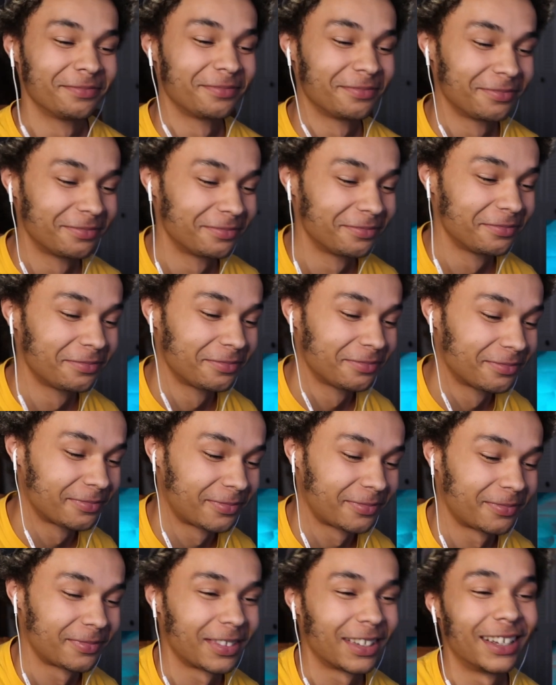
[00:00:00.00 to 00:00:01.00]
They thought I was
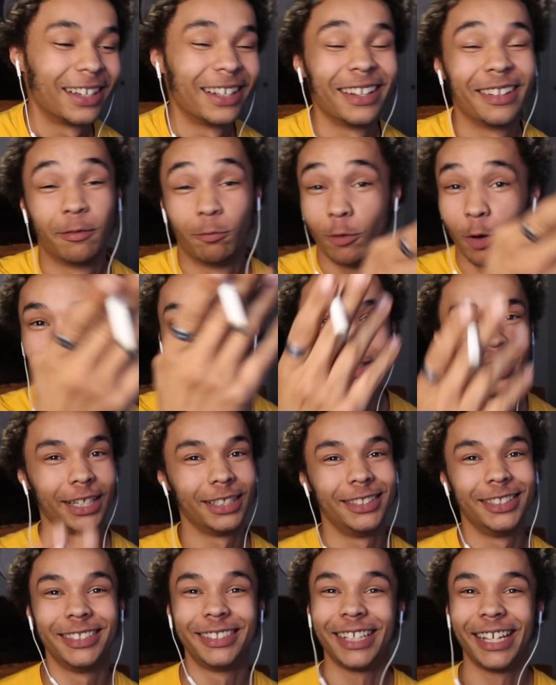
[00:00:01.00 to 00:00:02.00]
broke. What was I
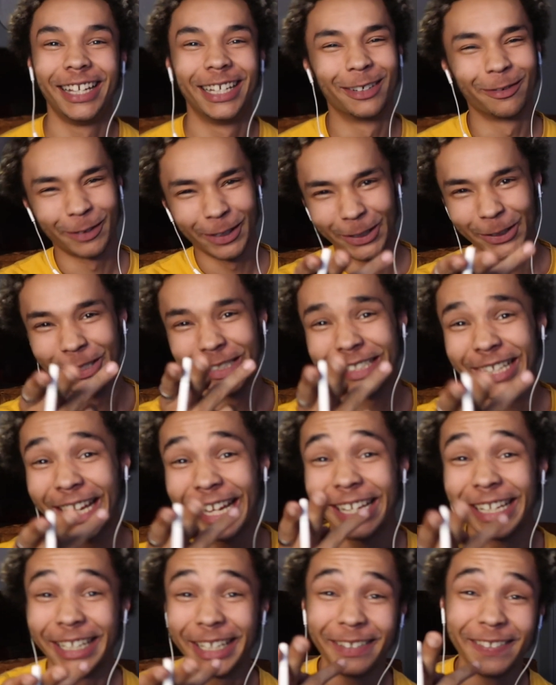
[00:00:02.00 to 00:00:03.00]
just saying? A real
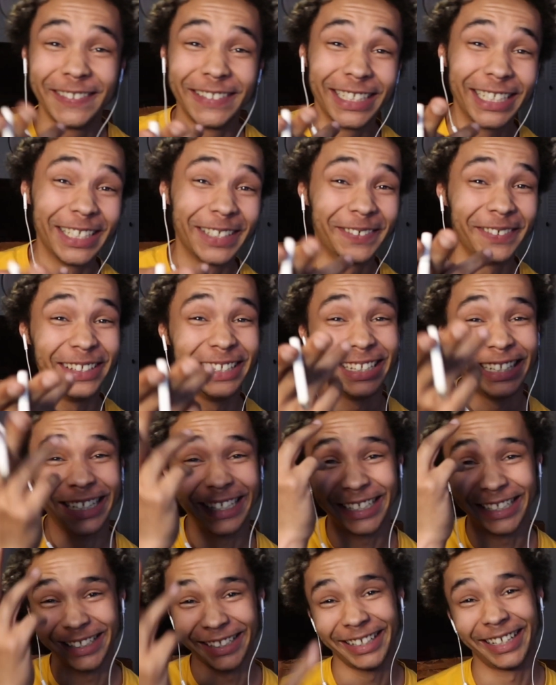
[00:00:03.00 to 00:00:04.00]
stand-up, genuine
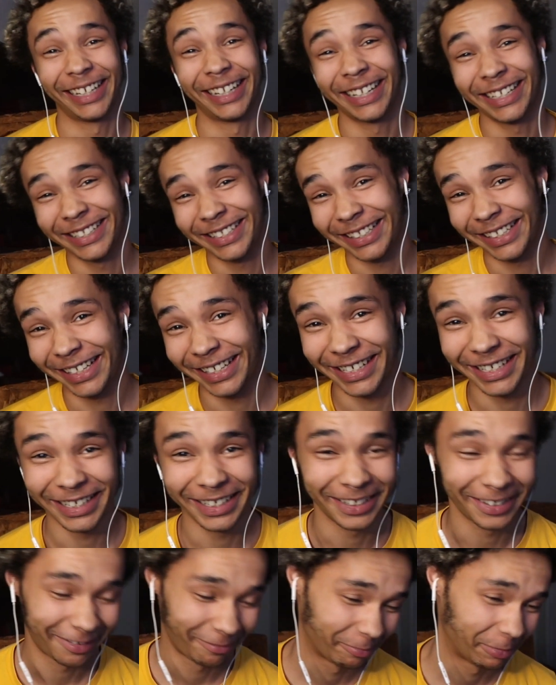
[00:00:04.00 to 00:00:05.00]
nigga. Like I said,
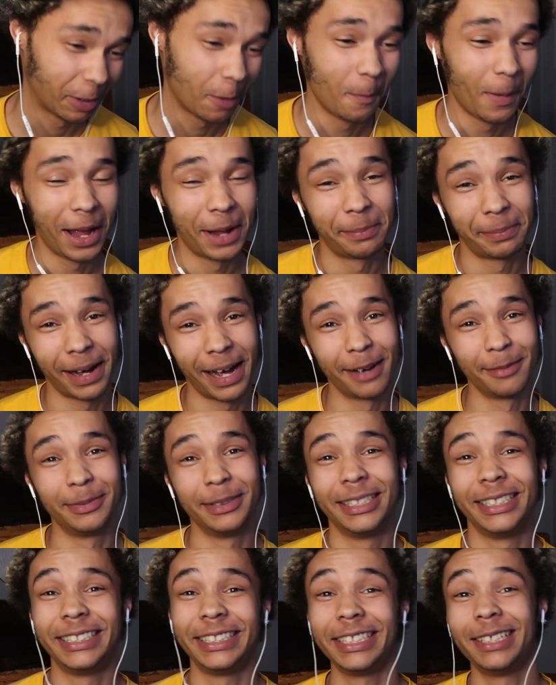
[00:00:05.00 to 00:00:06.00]
bro might pop
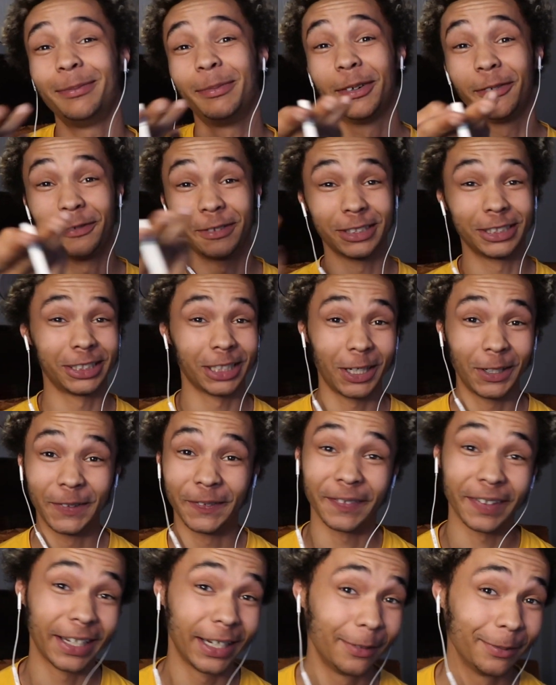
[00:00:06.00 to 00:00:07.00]
his shit, but for sure,
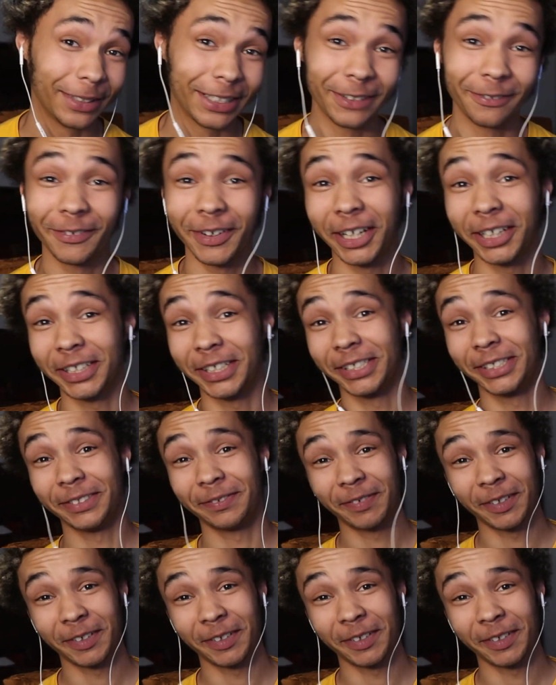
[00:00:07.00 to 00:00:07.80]
family first.